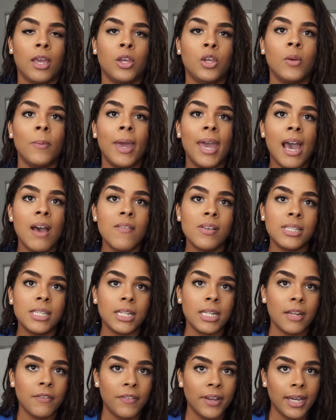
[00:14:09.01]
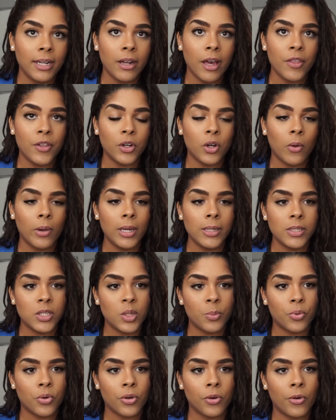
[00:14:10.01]
You may have a significant other going into
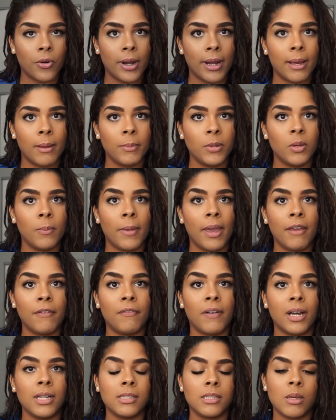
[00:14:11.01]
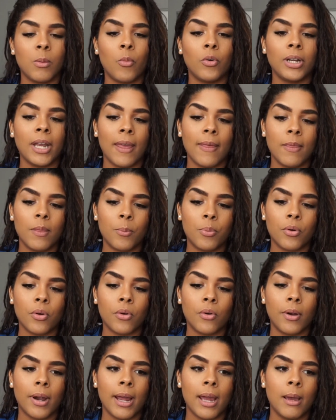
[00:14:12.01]
the program. You may find someone in the
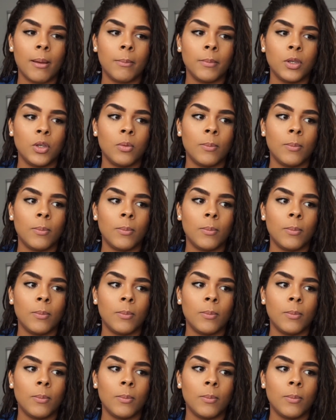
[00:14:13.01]
program.